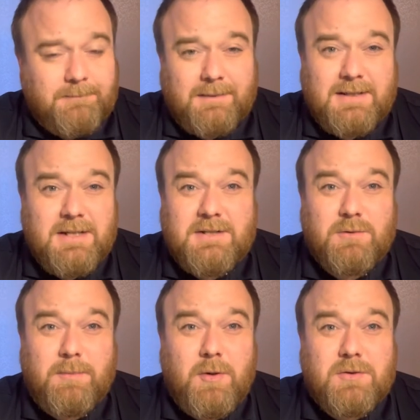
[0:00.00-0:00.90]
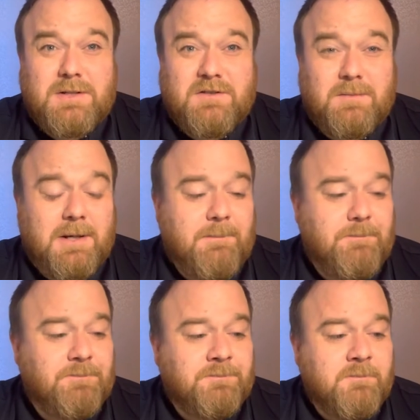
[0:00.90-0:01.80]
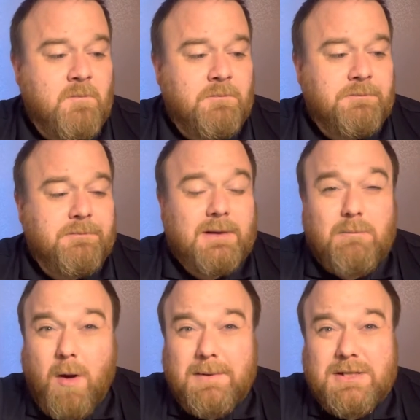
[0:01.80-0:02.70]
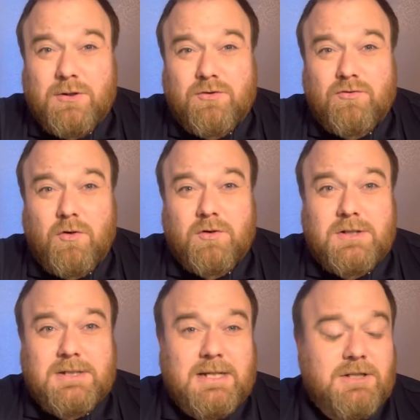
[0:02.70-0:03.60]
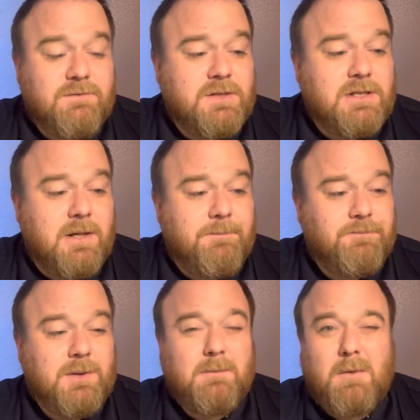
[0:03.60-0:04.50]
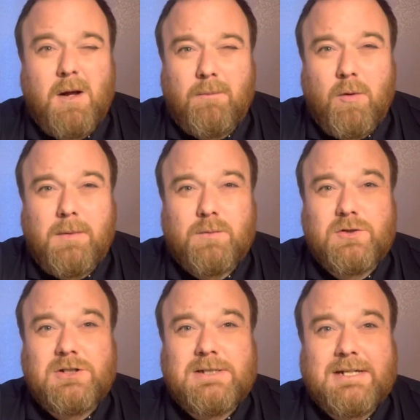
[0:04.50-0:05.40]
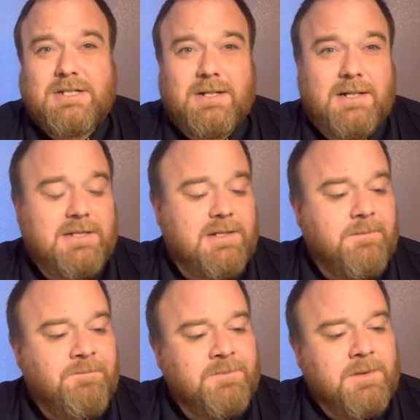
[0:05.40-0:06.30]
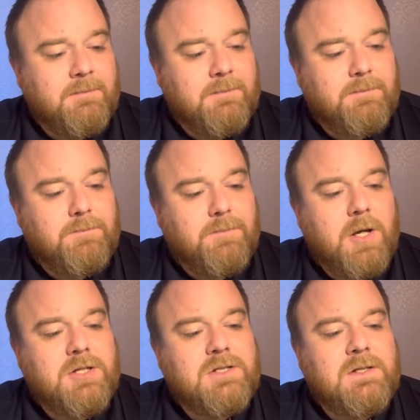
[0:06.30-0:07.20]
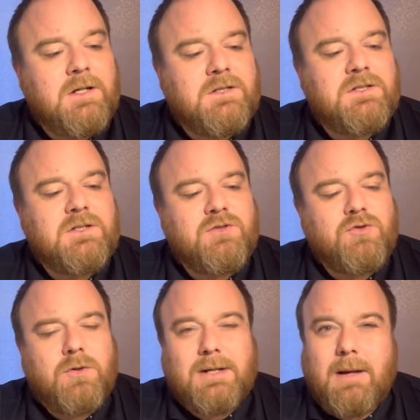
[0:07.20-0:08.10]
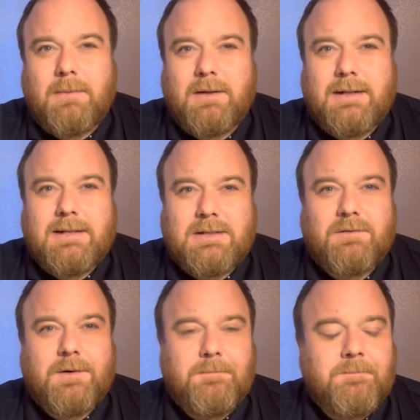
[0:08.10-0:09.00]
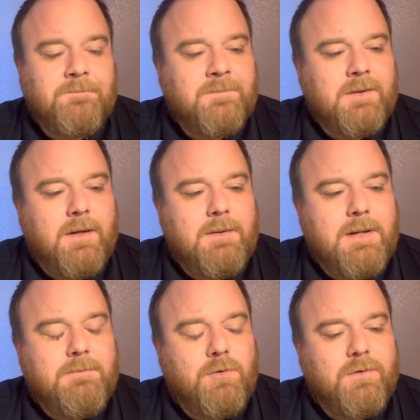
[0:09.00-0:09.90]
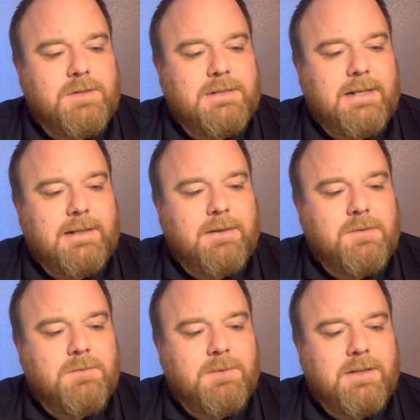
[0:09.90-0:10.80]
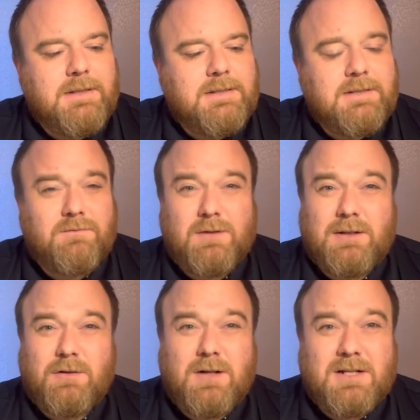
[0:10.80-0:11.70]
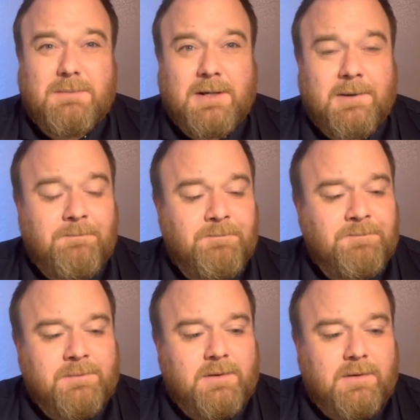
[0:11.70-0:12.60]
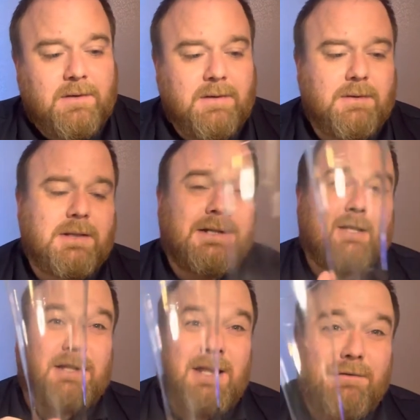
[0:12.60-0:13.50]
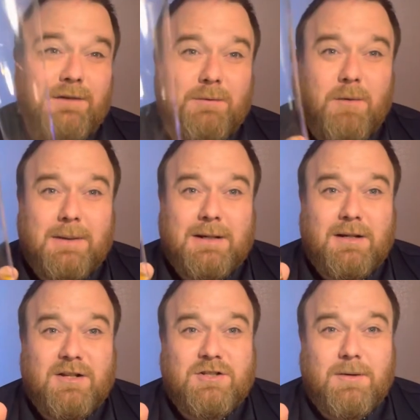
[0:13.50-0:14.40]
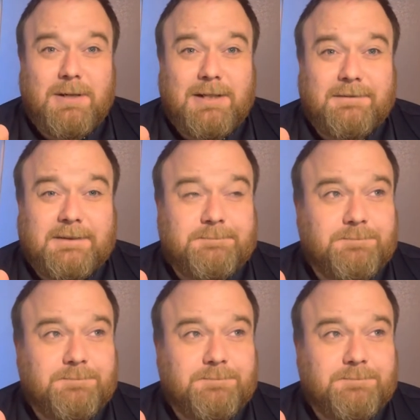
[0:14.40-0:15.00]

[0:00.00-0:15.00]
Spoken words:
it ticks all the boxes for me. Might be too strong to session for some. I probably wouldn't session this. Personally, I'd just enjoy a couple of these, I think, and then move on to something else. But this is a really nice beer. It definitely won't be the last time I have it.